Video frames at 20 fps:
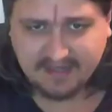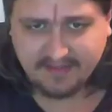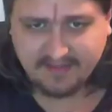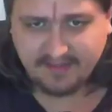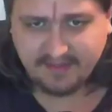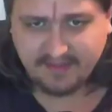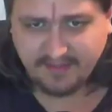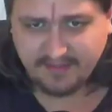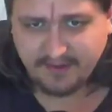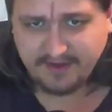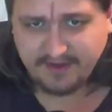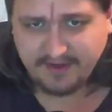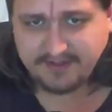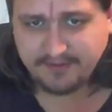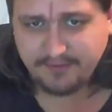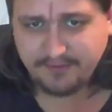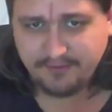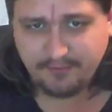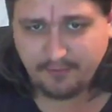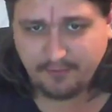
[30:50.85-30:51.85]
in the
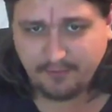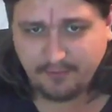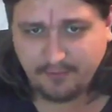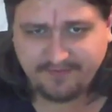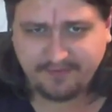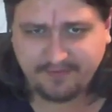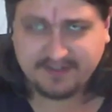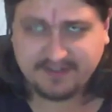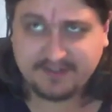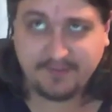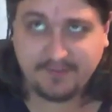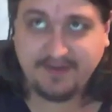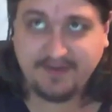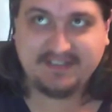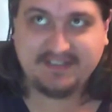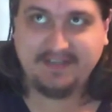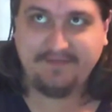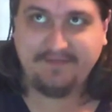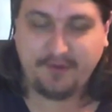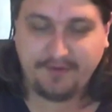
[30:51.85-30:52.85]
32 or whatever it is
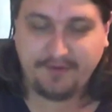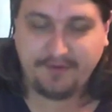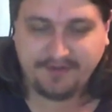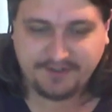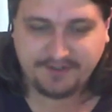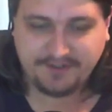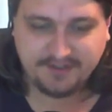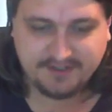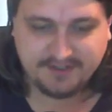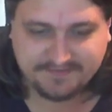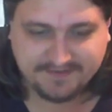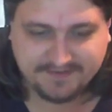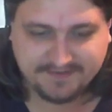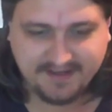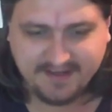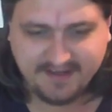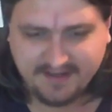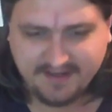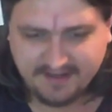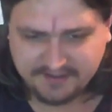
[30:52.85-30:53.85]
27 questions for
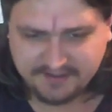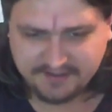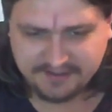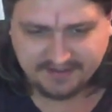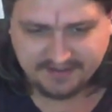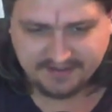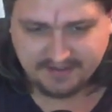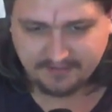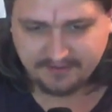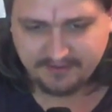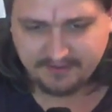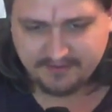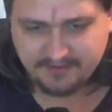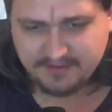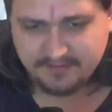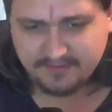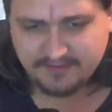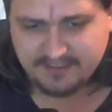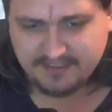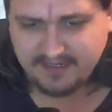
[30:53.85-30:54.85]

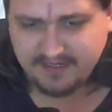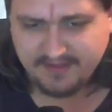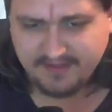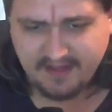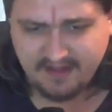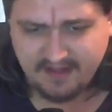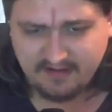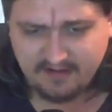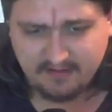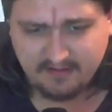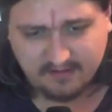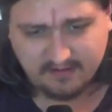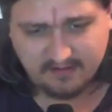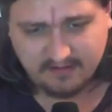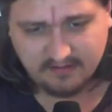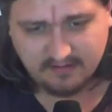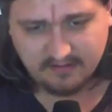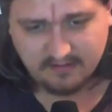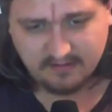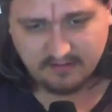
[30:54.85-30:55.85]
SJWs? Was he in that? No, he
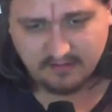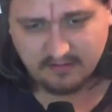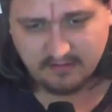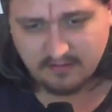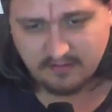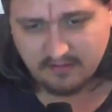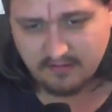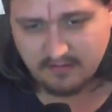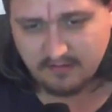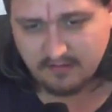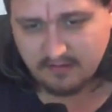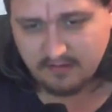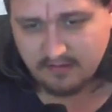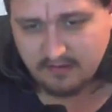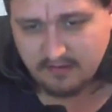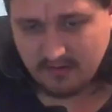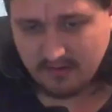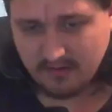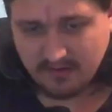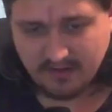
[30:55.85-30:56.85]
wasn't. No.
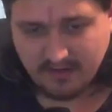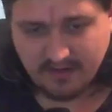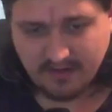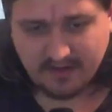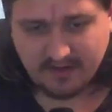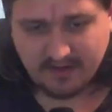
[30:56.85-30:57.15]
No. Yeah.